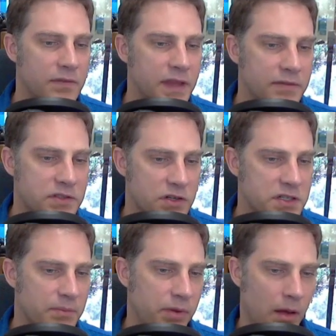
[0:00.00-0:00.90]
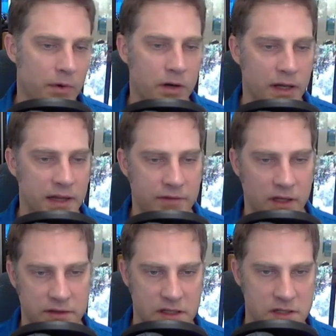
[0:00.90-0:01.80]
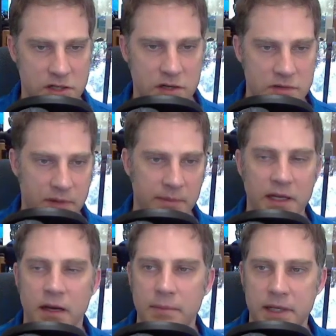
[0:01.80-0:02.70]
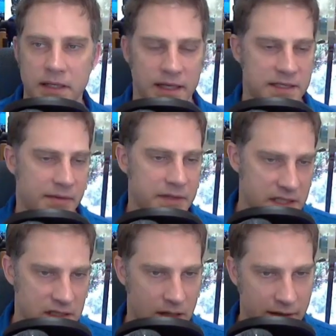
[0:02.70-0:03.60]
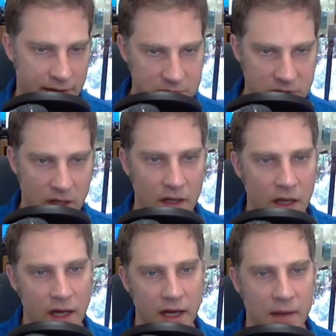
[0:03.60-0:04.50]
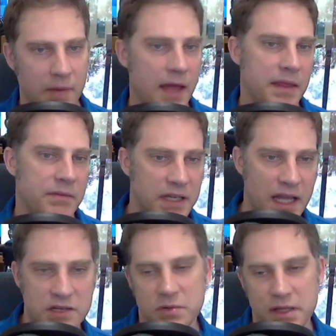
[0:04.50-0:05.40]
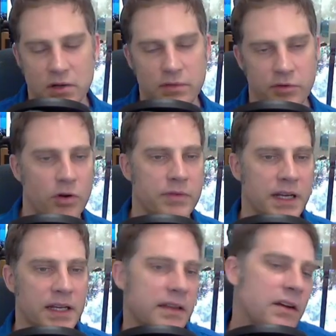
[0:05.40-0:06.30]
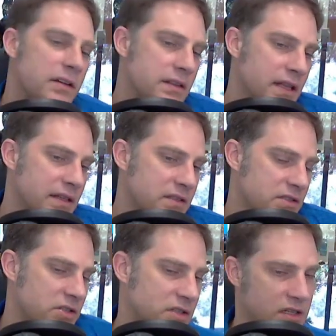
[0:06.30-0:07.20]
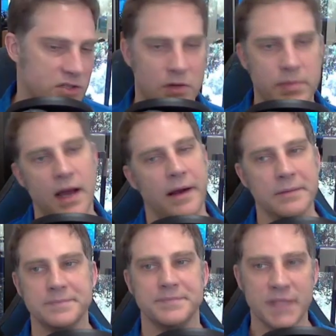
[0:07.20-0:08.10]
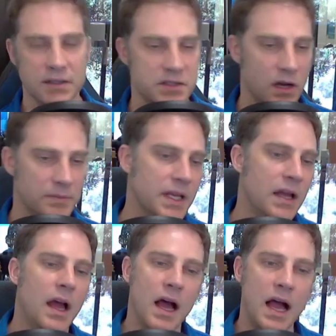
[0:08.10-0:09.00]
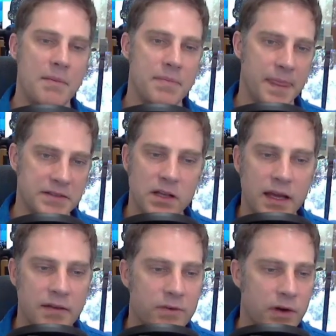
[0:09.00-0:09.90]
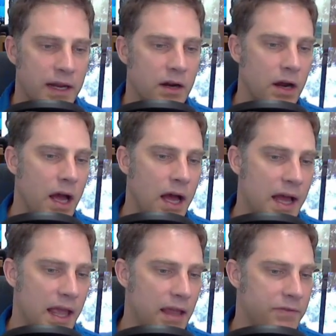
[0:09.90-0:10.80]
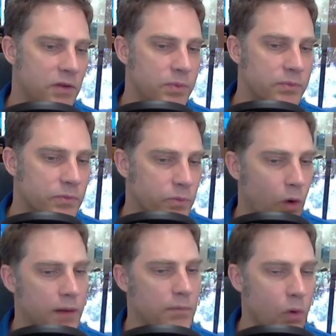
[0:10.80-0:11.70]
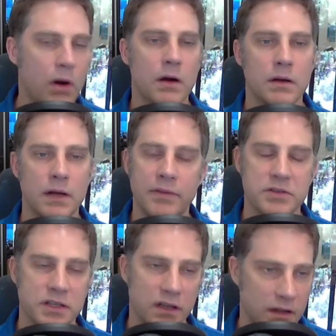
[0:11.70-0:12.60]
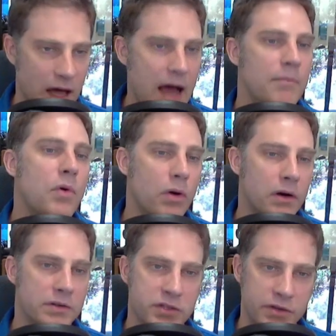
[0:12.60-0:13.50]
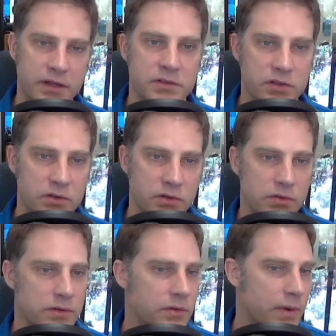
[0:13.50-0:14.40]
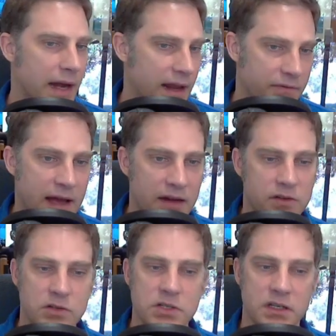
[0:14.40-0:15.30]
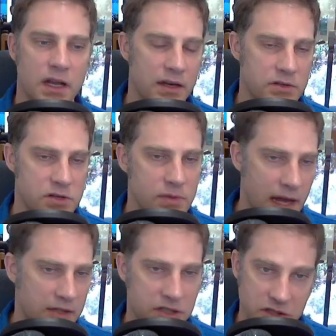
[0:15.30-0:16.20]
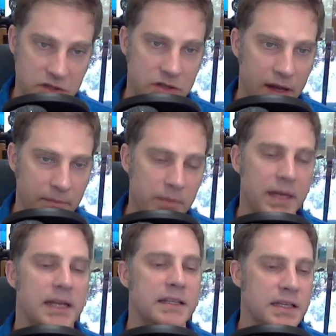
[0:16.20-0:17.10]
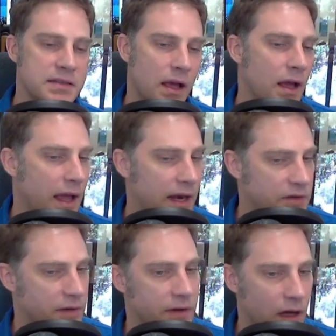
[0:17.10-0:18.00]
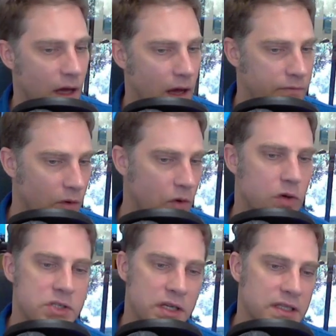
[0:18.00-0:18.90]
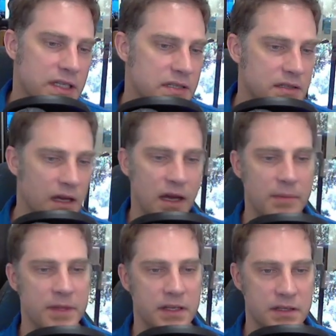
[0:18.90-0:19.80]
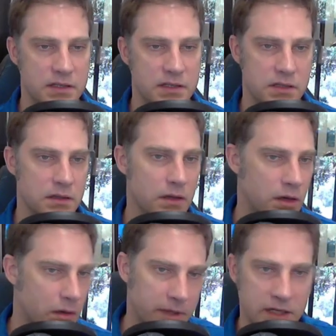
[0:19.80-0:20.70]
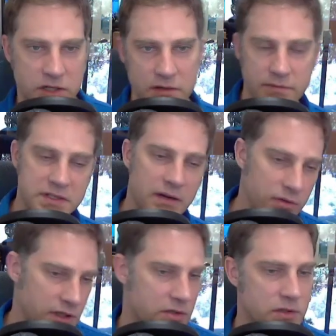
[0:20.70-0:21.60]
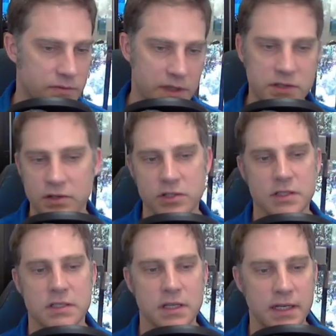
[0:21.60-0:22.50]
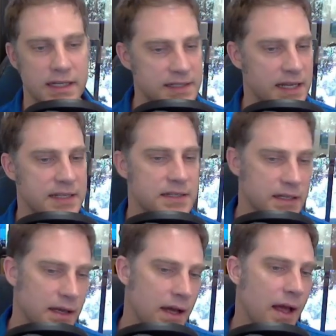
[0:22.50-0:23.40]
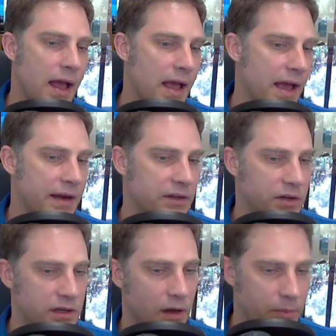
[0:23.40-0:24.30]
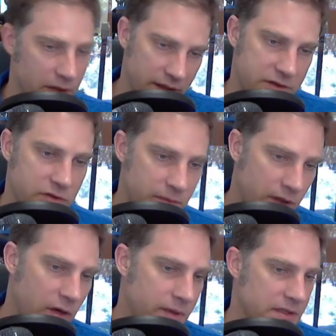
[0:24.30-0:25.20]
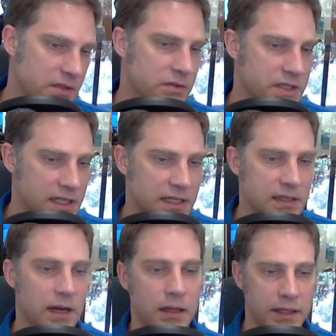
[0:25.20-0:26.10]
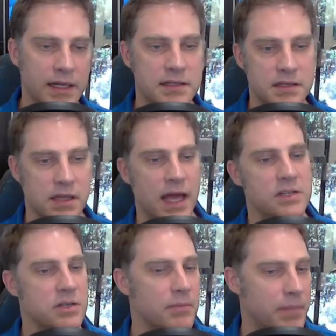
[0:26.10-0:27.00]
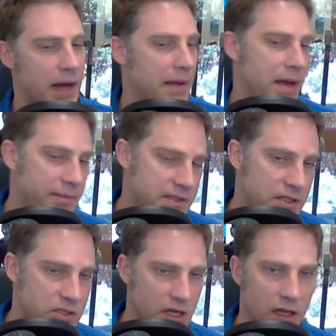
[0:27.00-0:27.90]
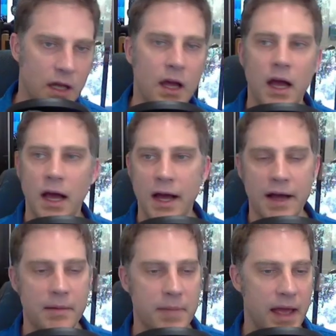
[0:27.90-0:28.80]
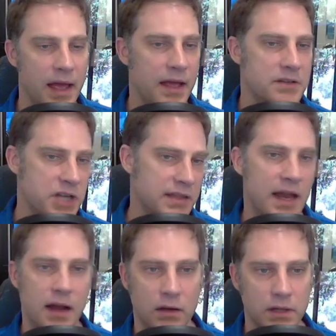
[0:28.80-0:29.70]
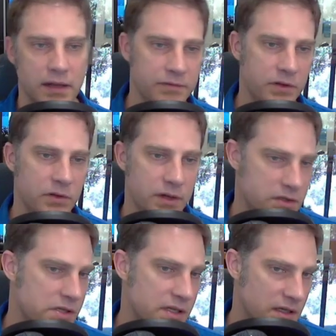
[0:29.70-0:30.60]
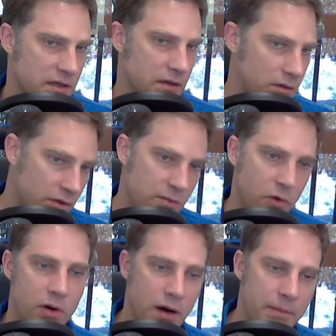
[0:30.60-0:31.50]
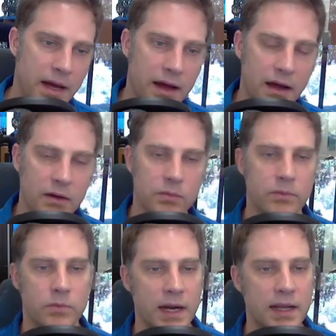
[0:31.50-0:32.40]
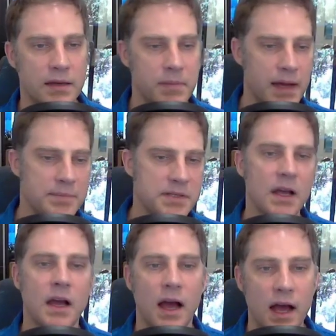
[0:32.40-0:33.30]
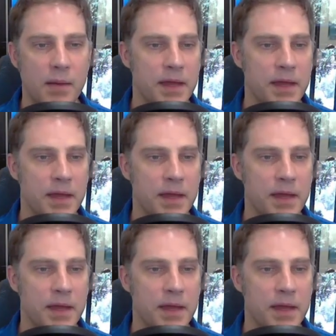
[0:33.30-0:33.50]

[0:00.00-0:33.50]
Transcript: searched up plumber and they've clicked on Joe's Plumbing Company like 17 times, and they've engaged with it over and over again, that's just going to show up higher. So that's all I have for right here. If you want more, there's a lot more to the ranking factors and do actually implementing this. And I do have a full course on this that is the culmination of several years of research and studying and testing. And I'll put a link to it below, but ddd.link/buymapsninja. And check that out if you're interested in learning more about how to rank in maps. And